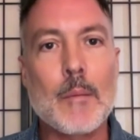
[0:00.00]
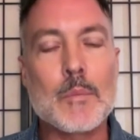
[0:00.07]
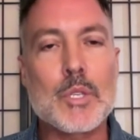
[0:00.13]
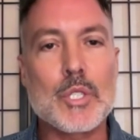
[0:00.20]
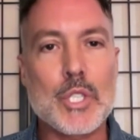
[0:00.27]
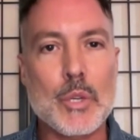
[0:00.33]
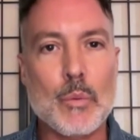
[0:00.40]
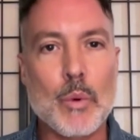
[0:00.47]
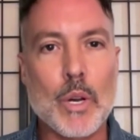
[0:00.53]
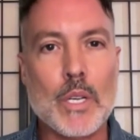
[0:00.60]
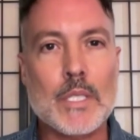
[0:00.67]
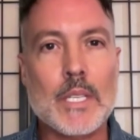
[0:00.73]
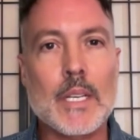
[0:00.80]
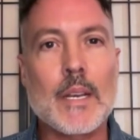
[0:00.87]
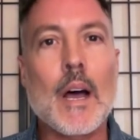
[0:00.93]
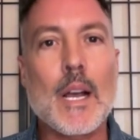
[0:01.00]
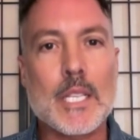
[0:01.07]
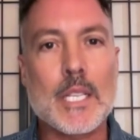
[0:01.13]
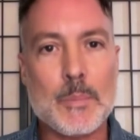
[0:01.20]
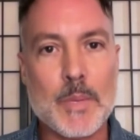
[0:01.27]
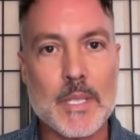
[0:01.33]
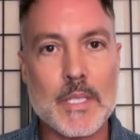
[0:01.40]
So she worked in
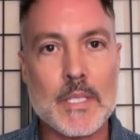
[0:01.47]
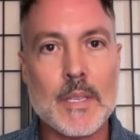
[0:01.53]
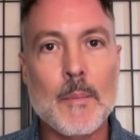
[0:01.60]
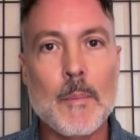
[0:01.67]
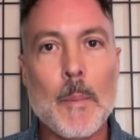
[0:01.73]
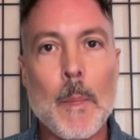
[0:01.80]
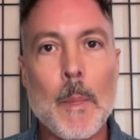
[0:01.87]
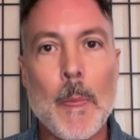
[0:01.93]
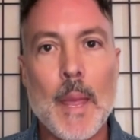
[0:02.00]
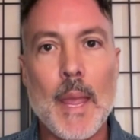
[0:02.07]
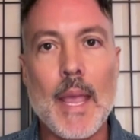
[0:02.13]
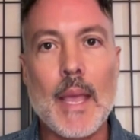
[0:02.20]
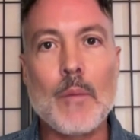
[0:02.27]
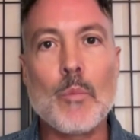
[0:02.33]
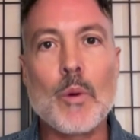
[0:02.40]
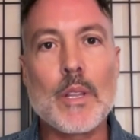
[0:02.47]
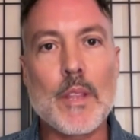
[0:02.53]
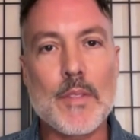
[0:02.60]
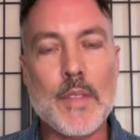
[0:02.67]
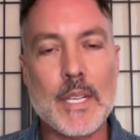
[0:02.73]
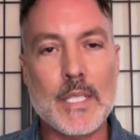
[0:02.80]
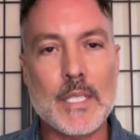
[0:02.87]
hospice. And one of
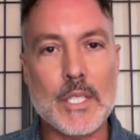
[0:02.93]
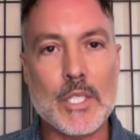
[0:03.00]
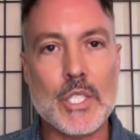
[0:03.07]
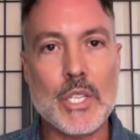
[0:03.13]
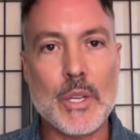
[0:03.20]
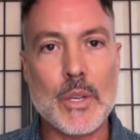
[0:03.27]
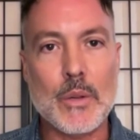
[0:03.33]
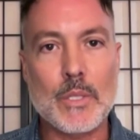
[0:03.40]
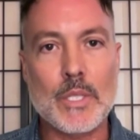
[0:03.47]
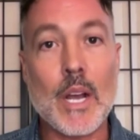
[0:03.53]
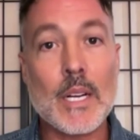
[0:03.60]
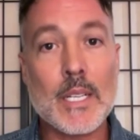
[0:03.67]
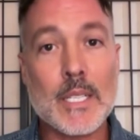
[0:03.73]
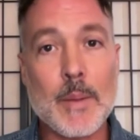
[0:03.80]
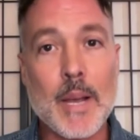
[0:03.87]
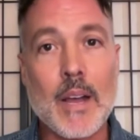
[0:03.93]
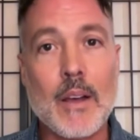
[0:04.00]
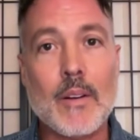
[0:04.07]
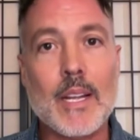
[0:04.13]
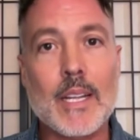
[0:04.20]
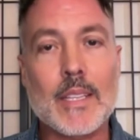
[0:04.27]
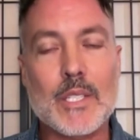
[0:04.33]
the things that she talked
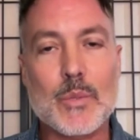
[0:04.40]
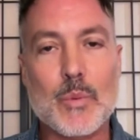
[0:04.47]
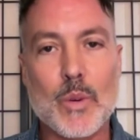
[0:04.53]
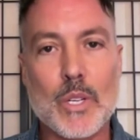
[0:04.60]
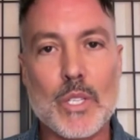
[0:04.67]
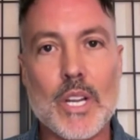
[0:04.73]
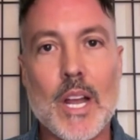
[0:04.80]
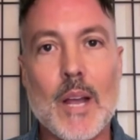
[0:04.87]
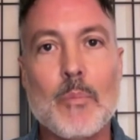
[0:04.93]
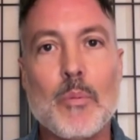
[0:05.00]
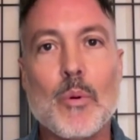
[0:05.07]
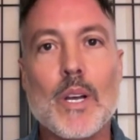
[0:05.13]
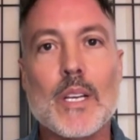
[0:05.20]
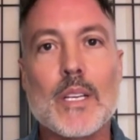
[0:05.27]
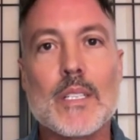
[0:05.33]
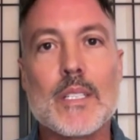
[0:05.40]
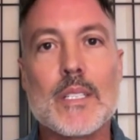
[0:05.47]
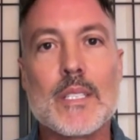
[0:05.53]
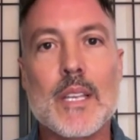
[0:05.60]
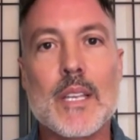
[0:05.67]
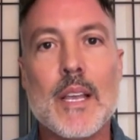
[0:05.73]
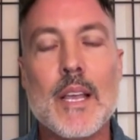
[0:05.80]
about at this workshop
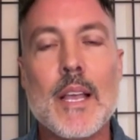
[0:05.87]
was